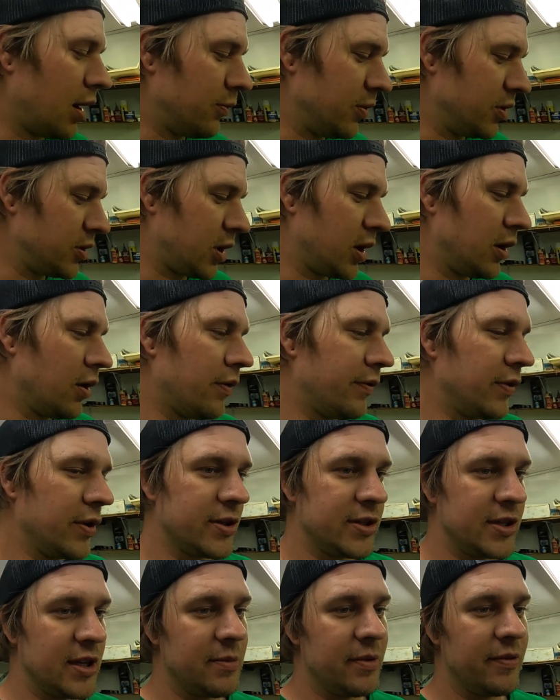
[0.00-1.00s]
which can
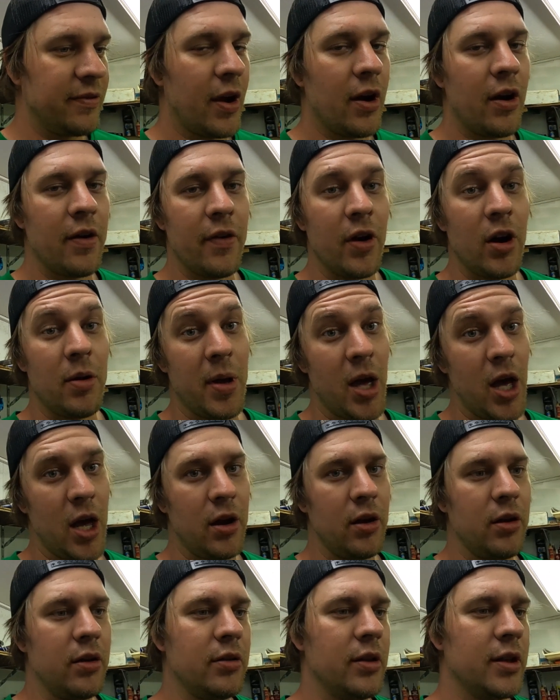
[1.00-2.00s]
obviously be very, very
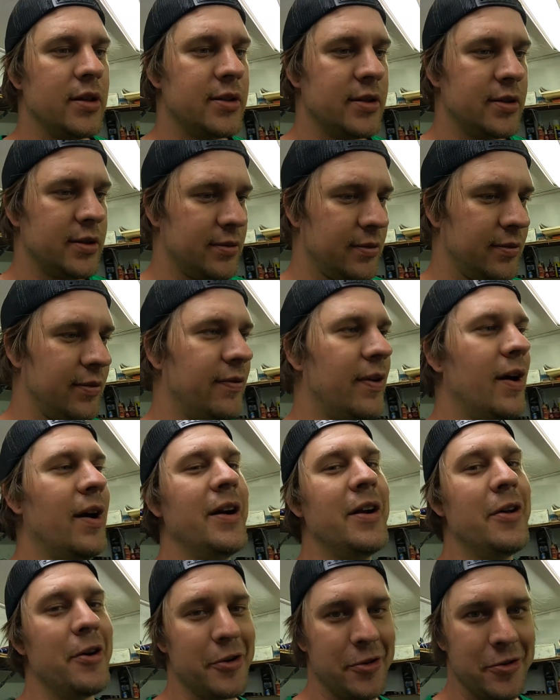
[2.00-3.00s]
bad. That's
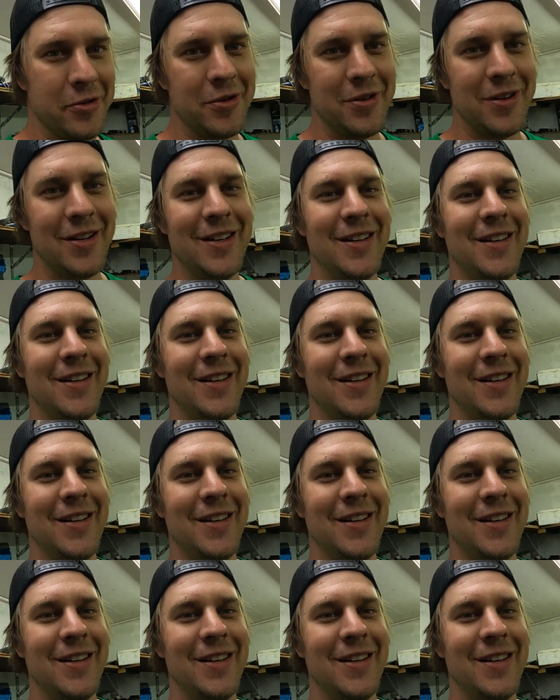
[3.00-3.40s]
very not good.